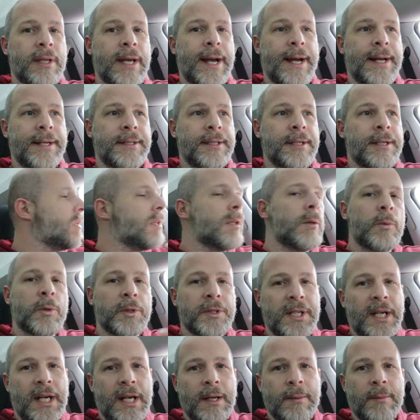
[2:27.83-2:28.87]
that. And then we'll
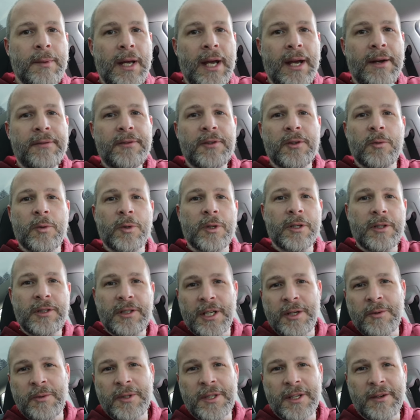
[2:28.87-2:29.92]
time after we're
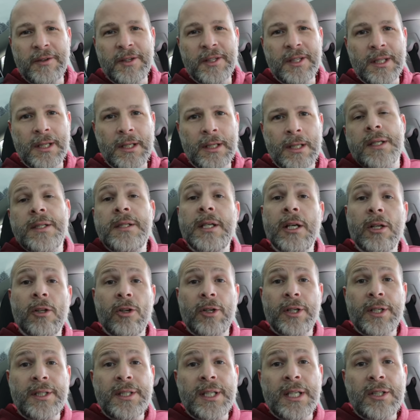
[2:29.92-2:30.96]
done with everything, see how
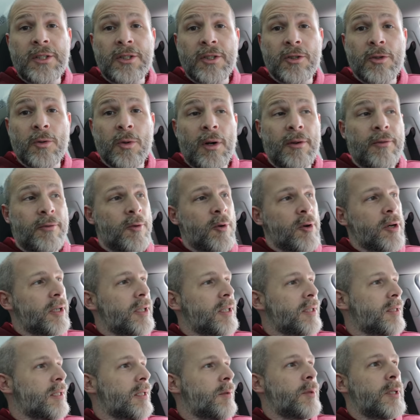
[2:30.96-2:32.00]
long it takes to do all four,
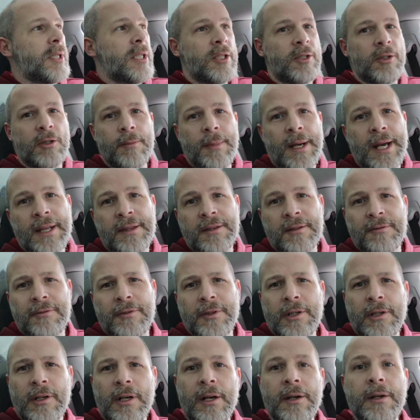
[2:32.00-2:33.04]
because then we can do the math and
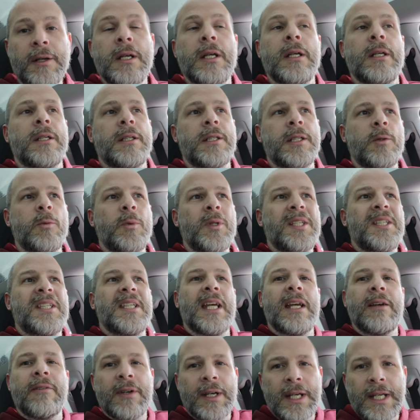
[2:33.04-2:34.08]
figure out, did we
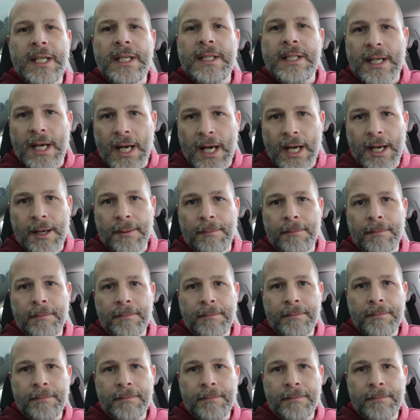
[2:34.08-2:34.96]
save any time?